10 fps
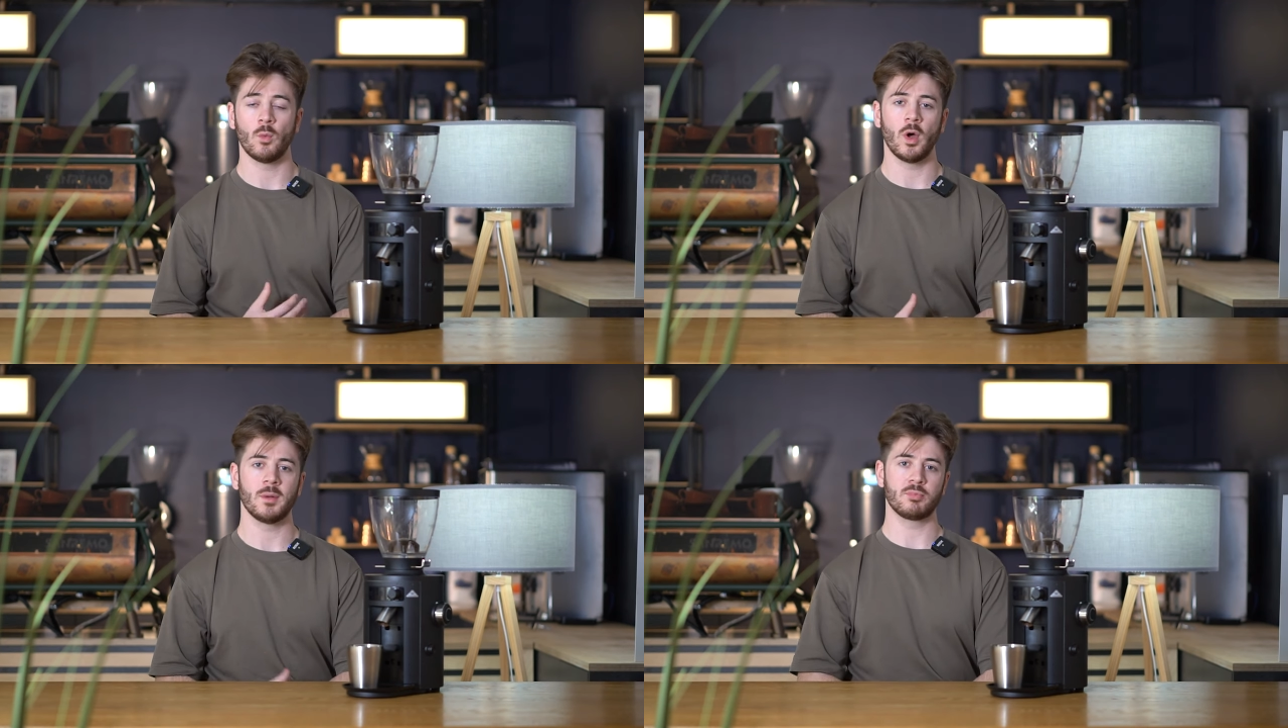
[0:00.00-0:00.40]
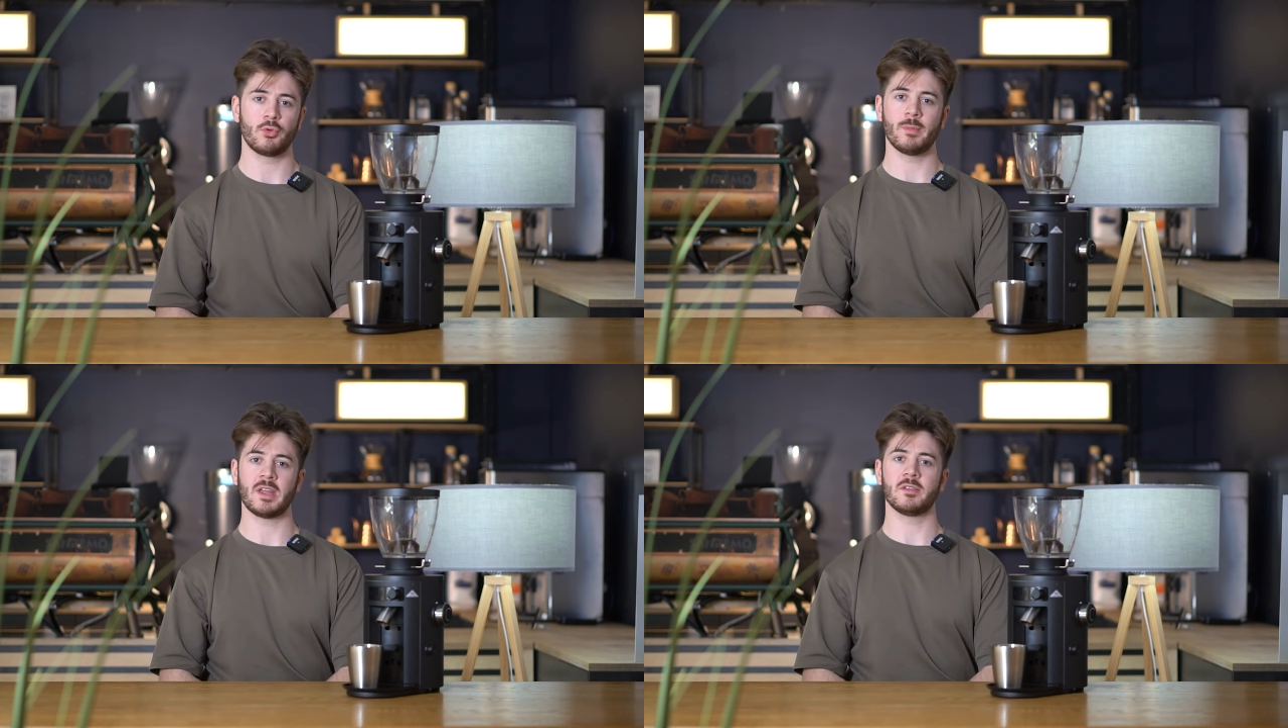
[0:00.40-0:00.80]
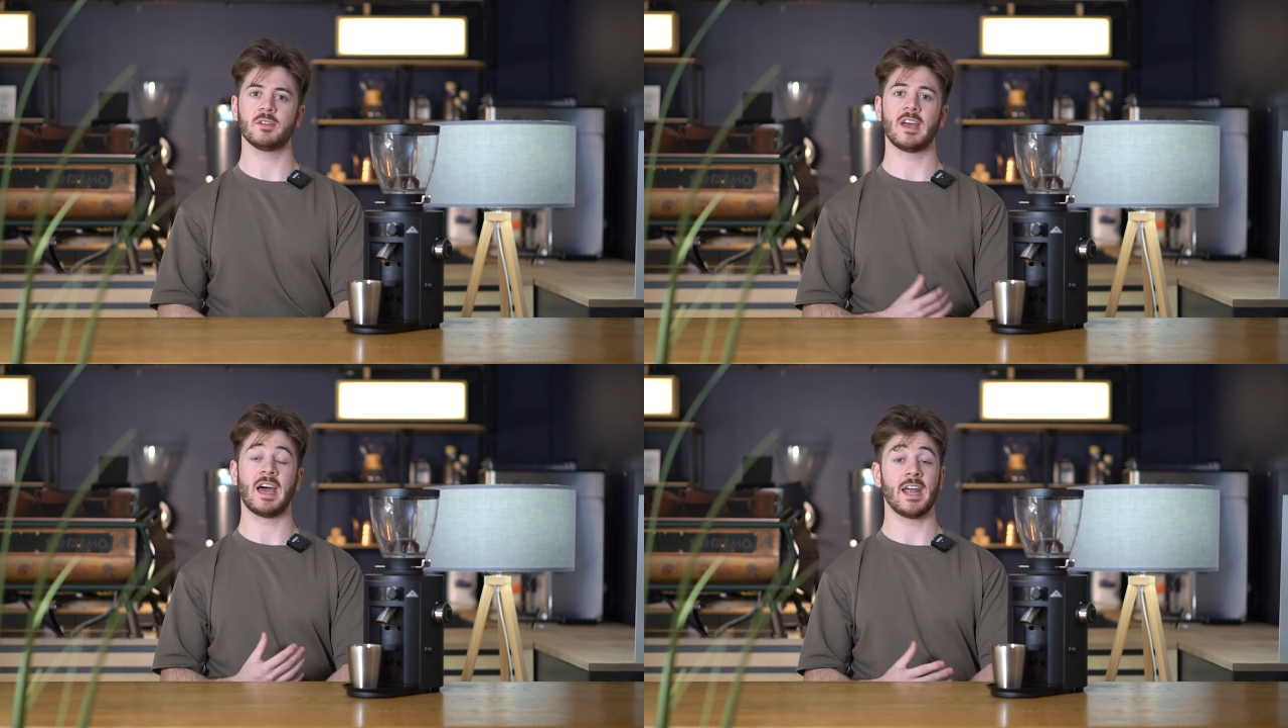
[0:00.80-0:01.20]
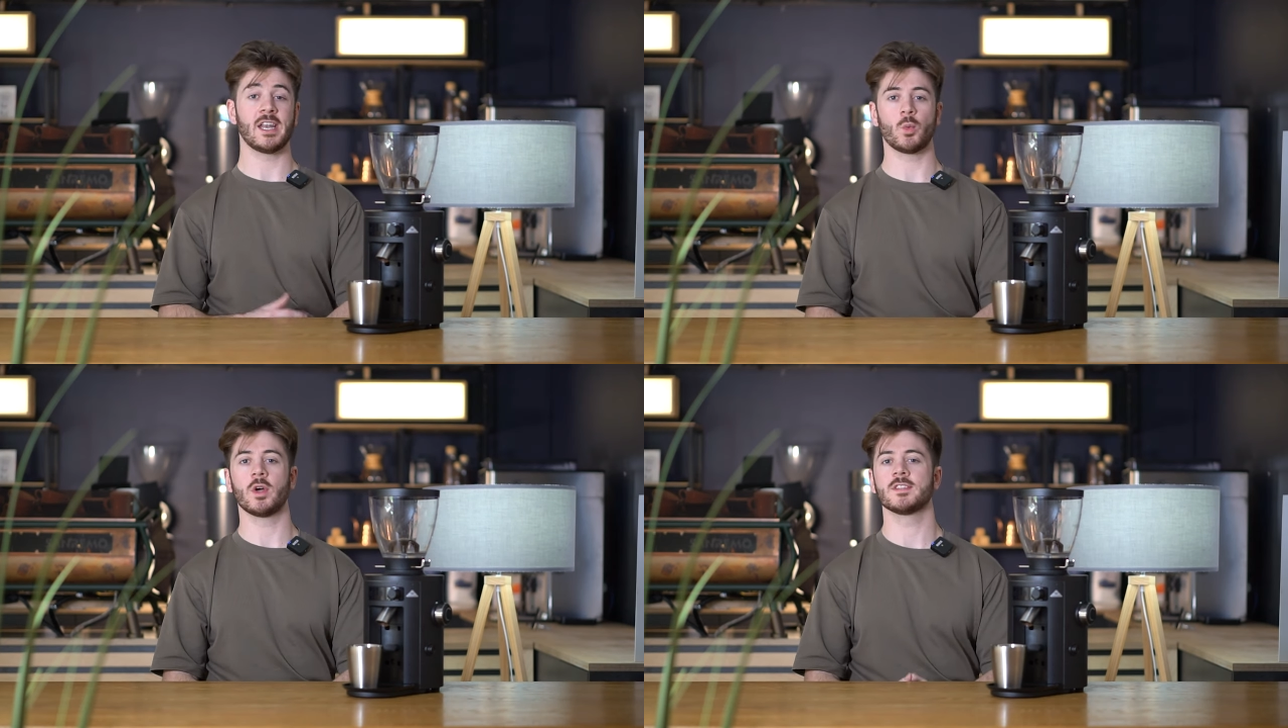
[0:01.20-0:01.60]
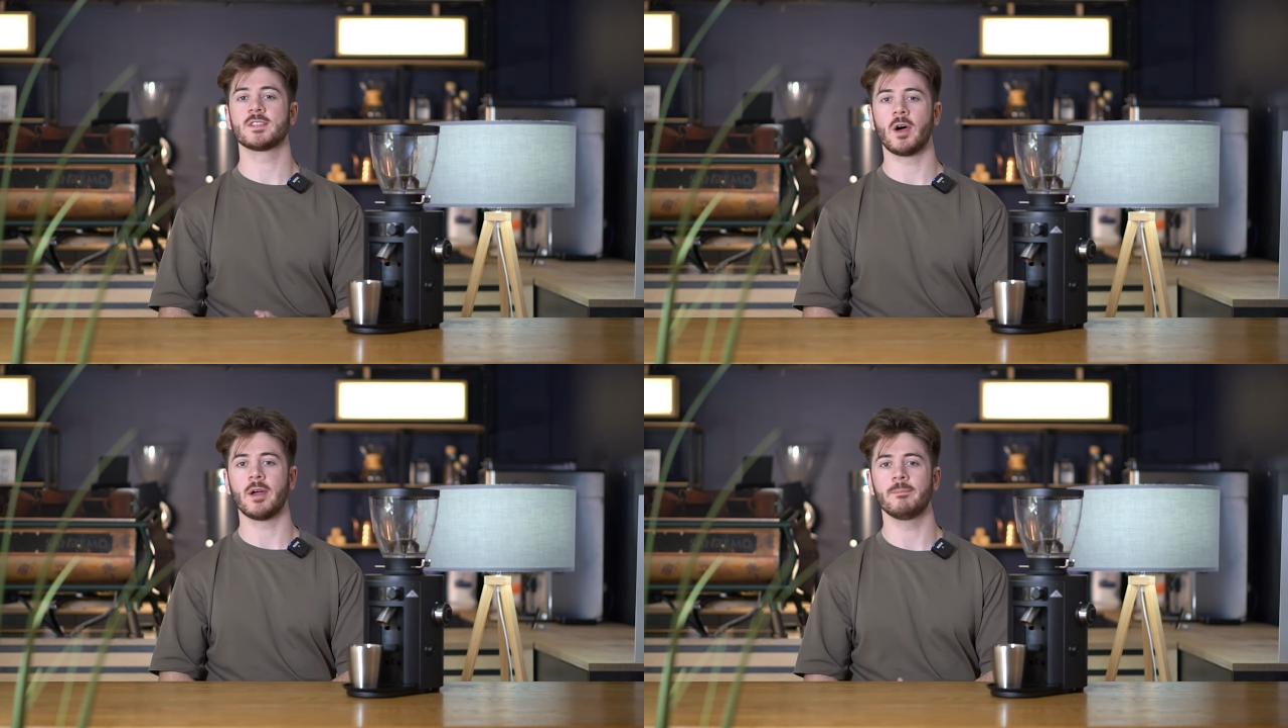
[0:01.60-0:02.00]
and one brew method at any one
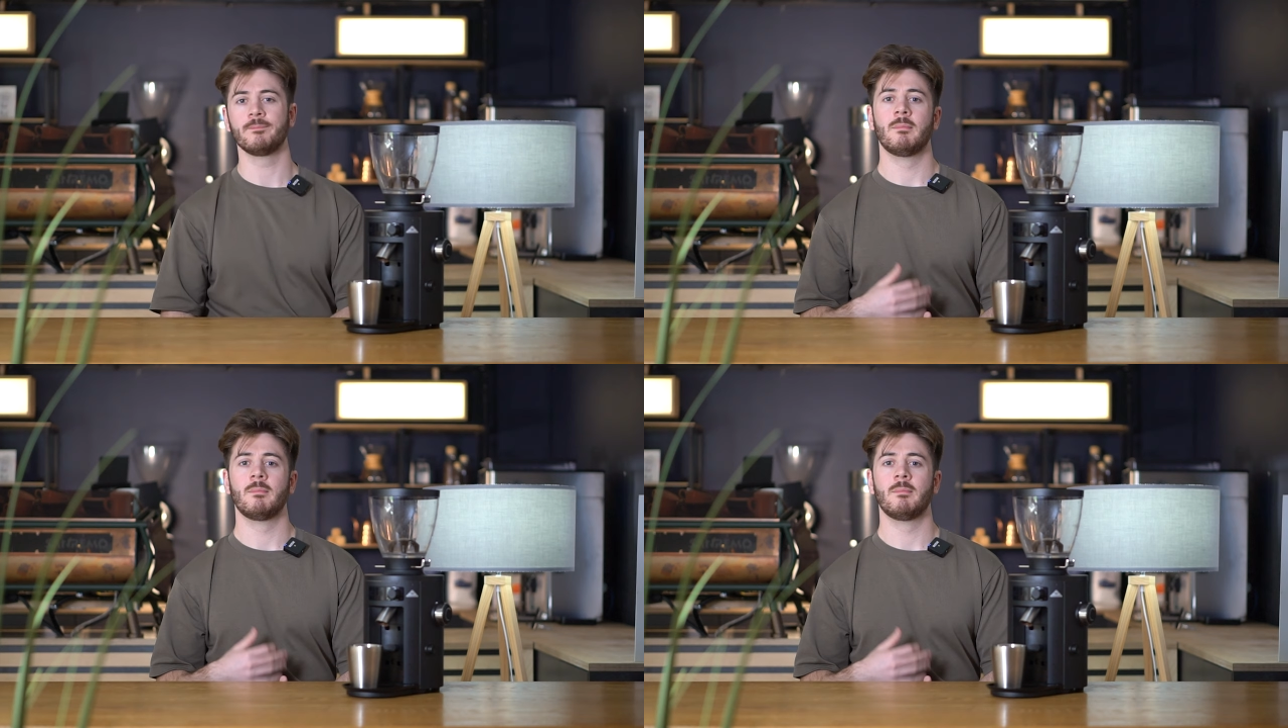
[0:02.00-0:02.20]
time.